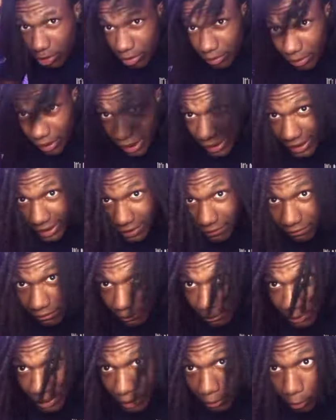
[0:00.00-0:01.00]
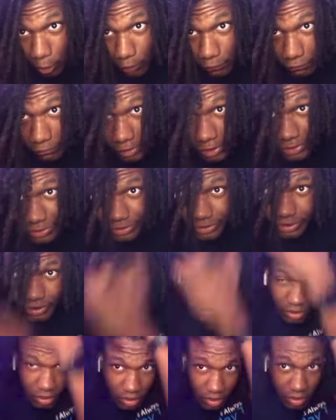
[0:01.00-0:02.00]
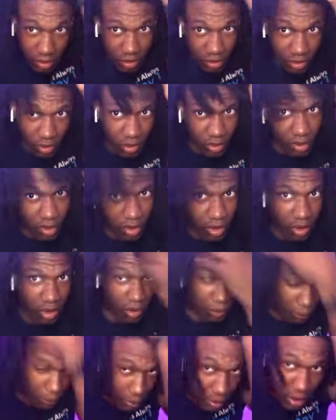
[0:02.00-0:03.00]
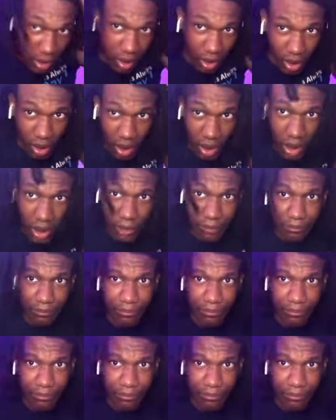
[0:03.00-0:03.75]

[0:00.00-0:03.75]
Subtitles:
bit, but I think if it made it more frizzy. But